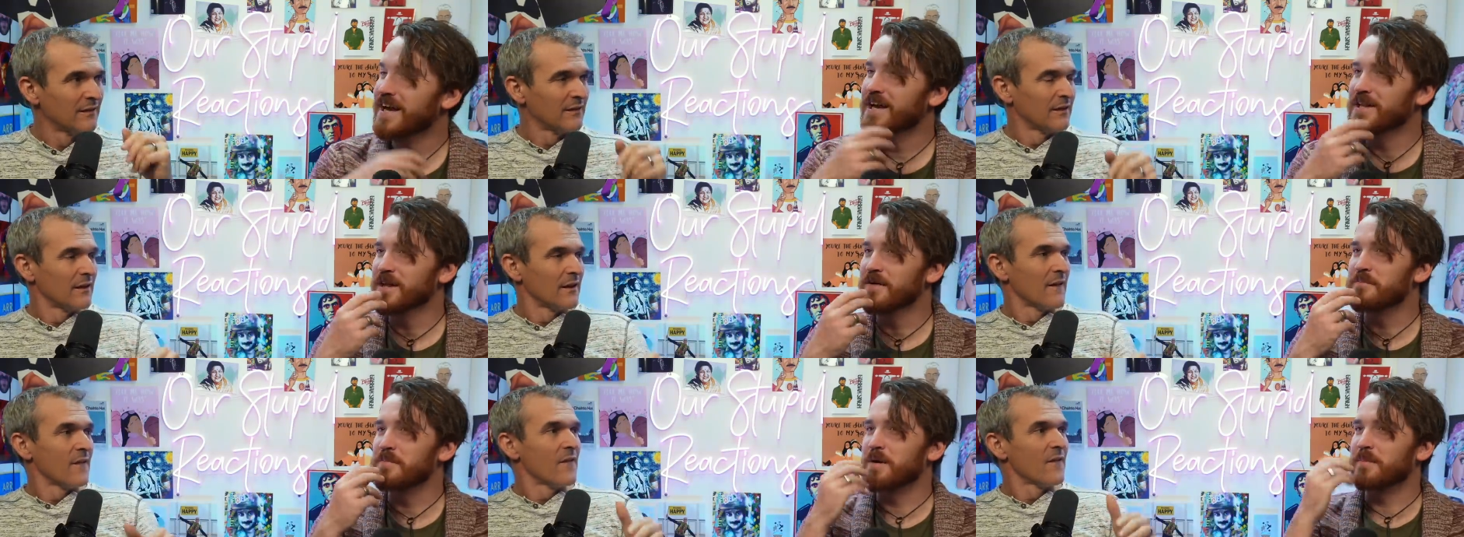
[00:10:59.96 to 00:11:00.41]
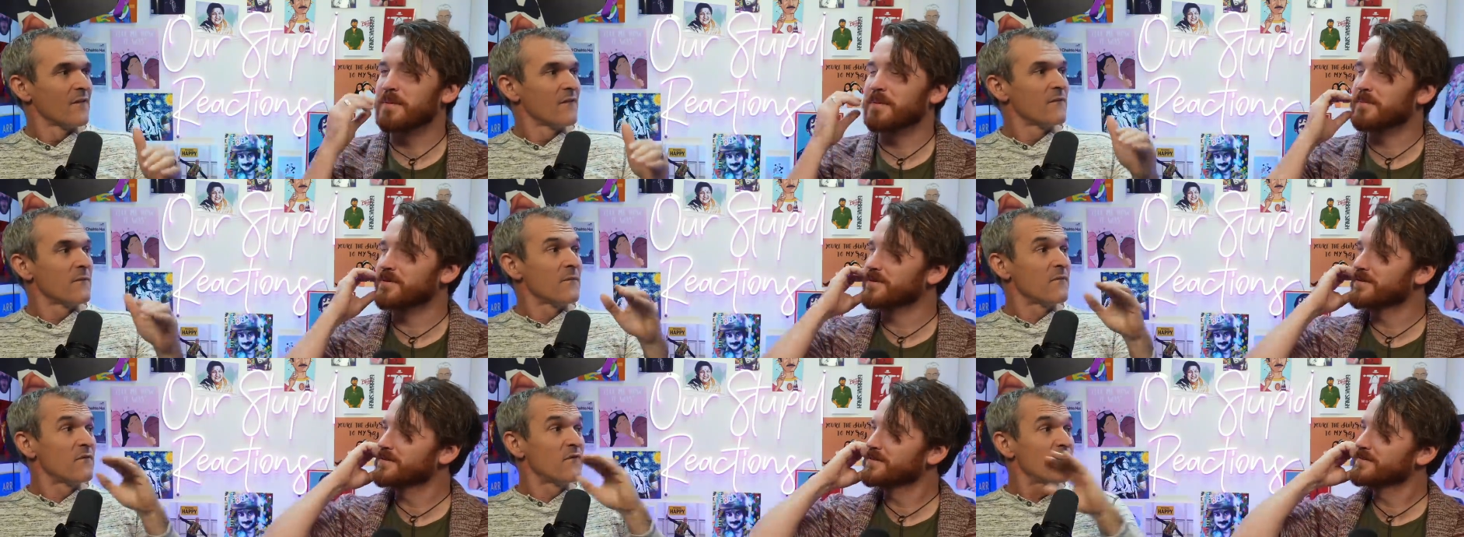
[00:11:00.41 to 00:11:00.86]
Speaker 1: I love bell pepper.
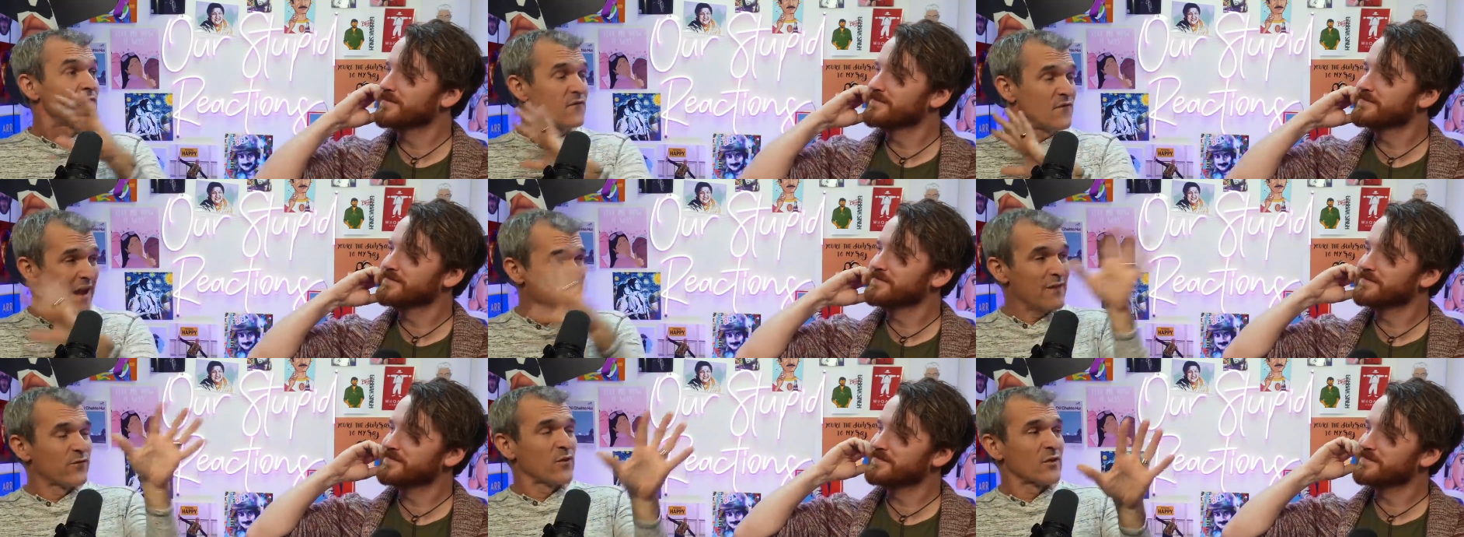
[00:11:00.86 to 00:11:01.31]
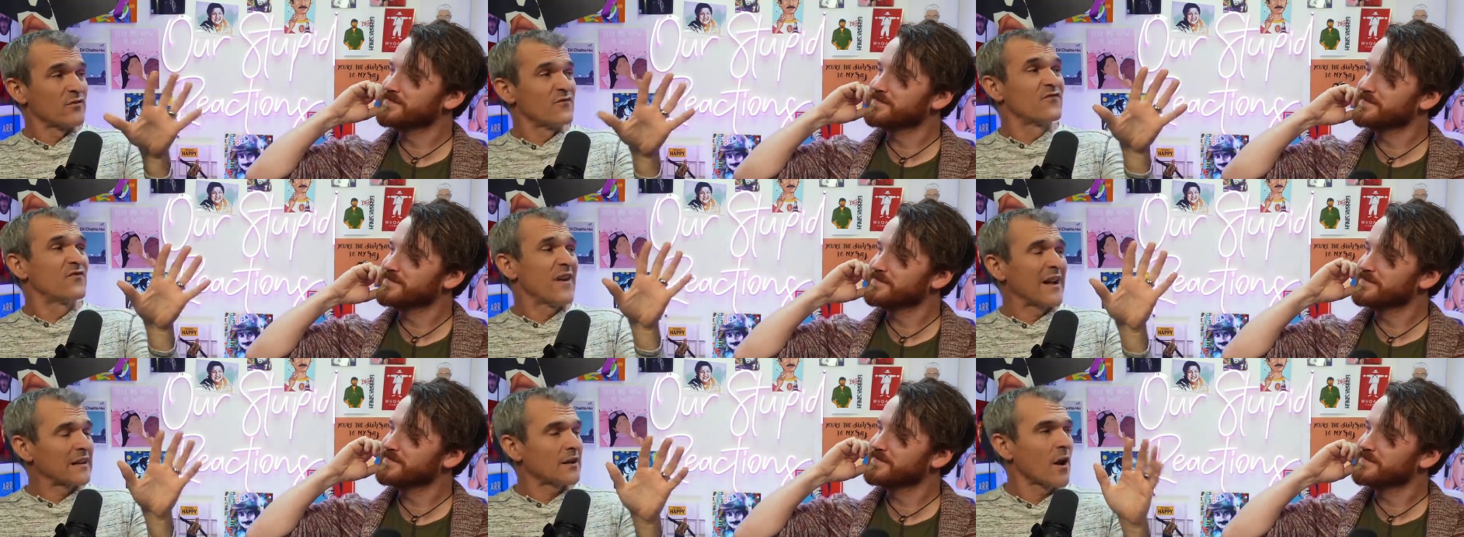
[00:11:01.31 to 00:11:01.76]
Favorite
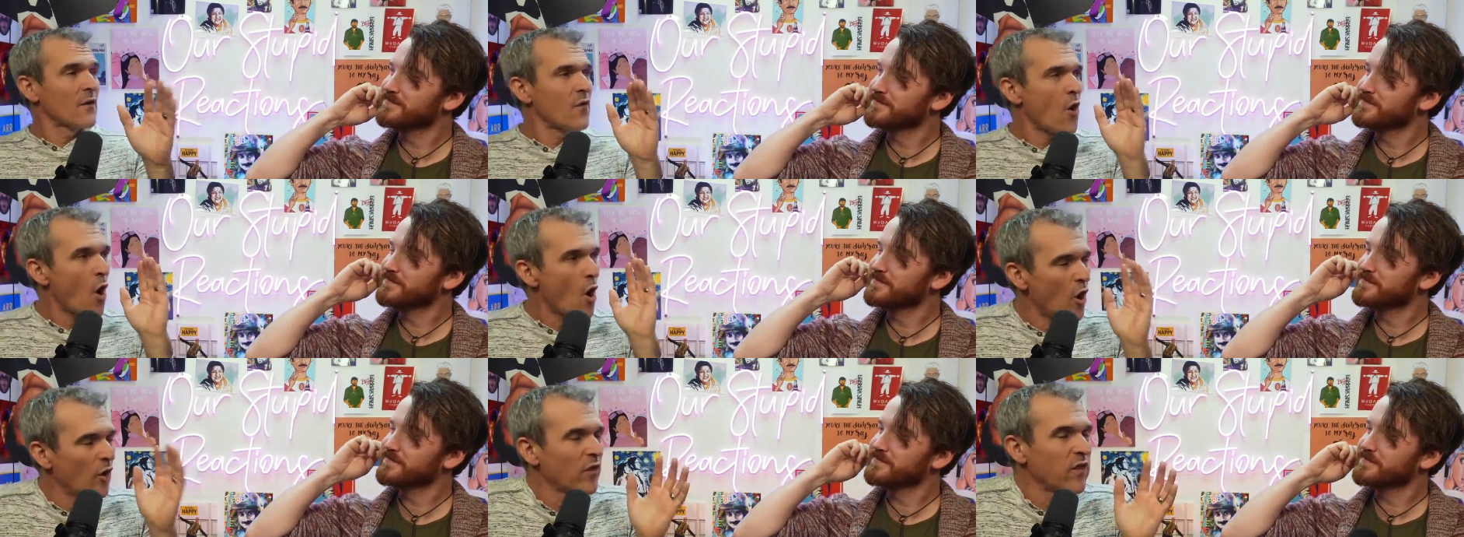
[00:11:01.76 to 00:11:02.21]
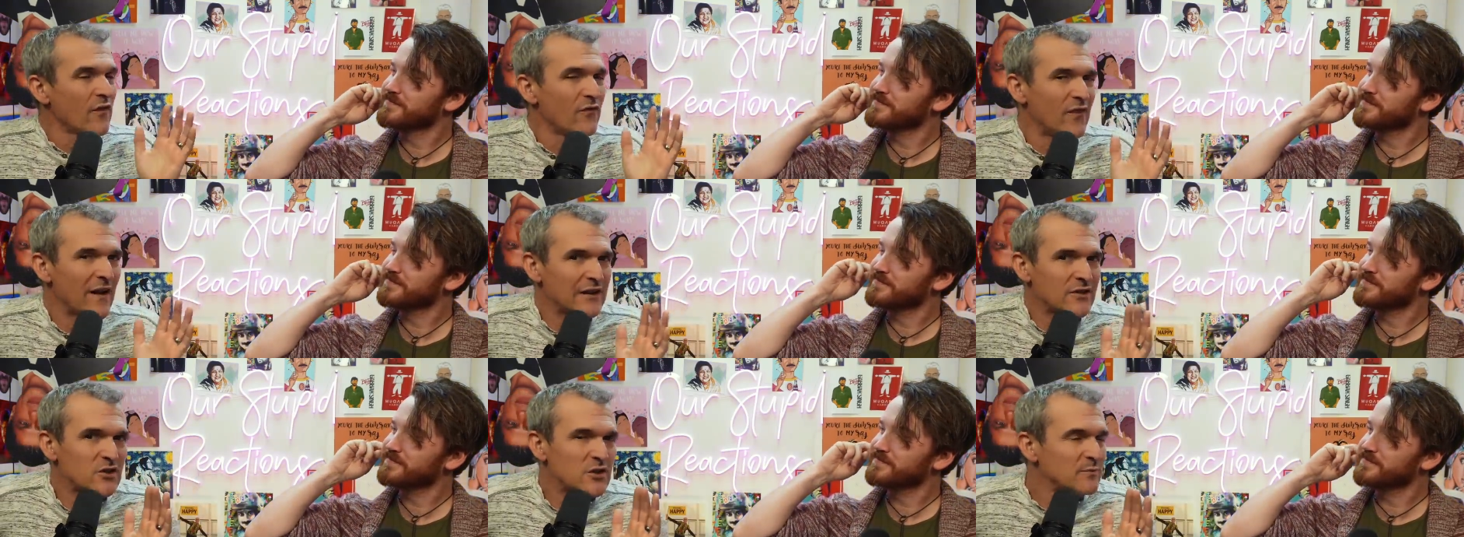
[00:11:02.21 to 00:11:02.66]
ve of all the
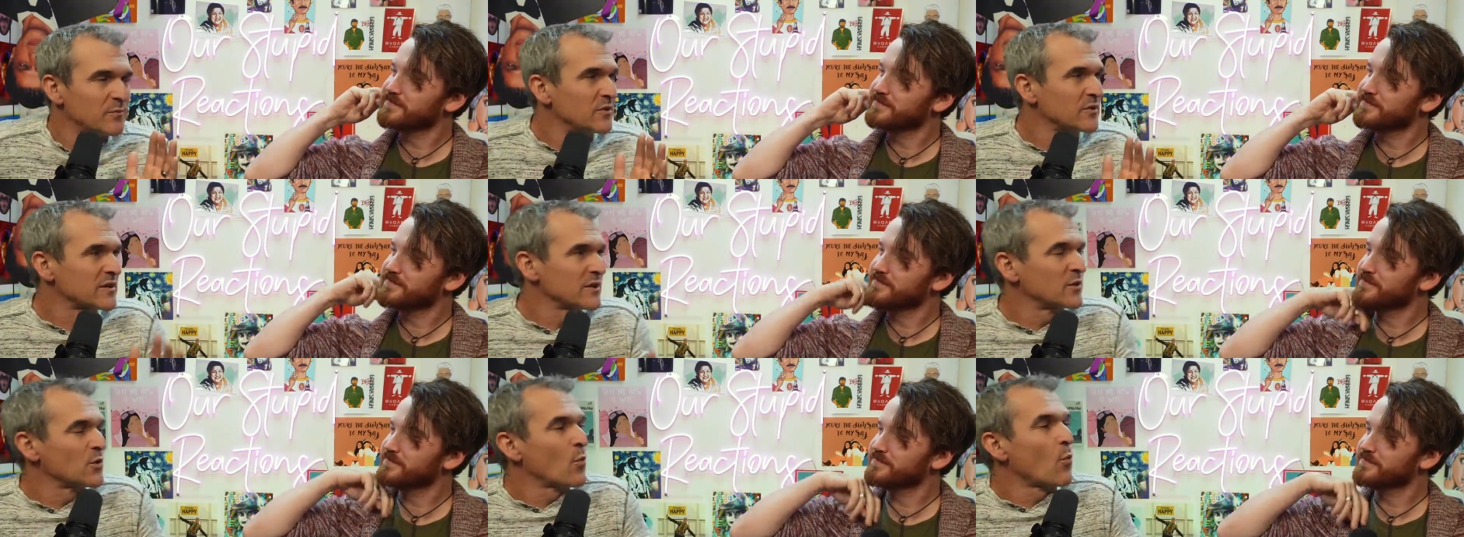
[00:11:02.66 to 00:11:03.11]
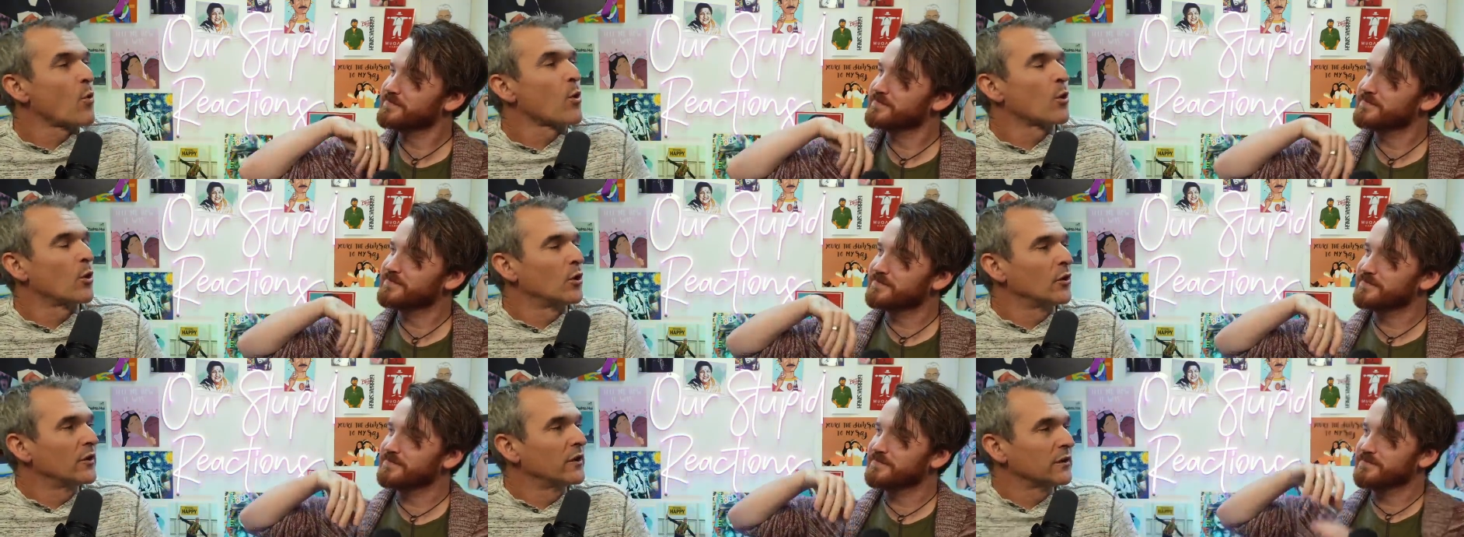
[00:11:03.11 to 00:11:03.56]
vegetables in the
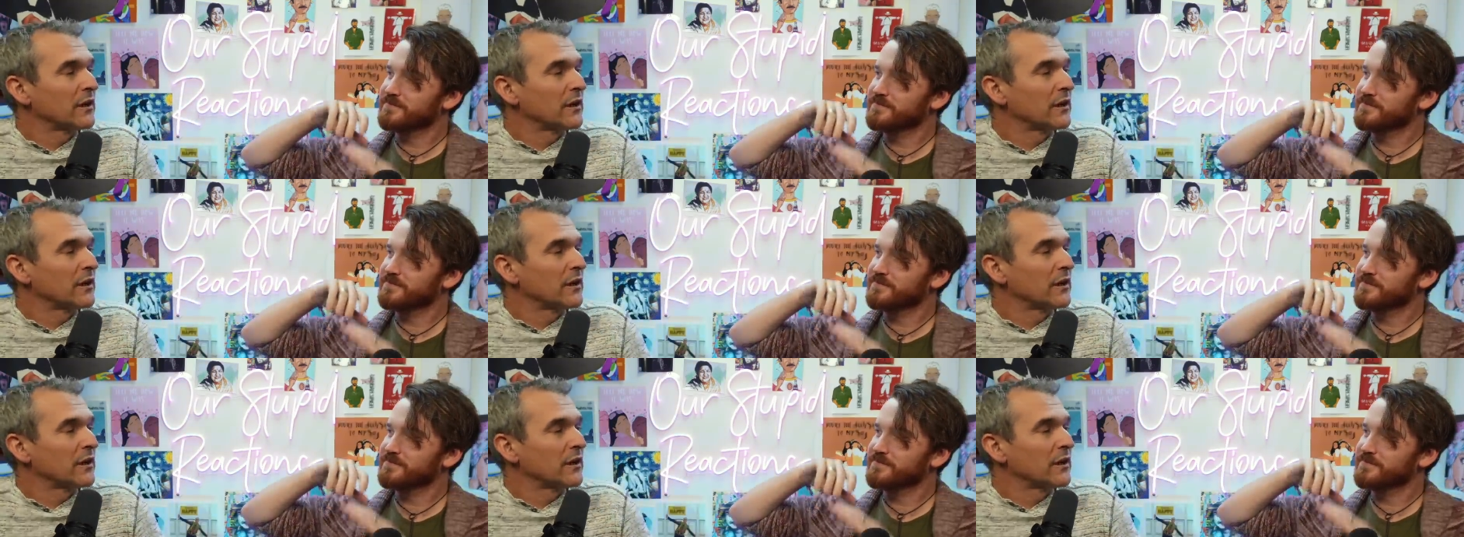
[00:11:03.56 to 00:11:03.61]
world.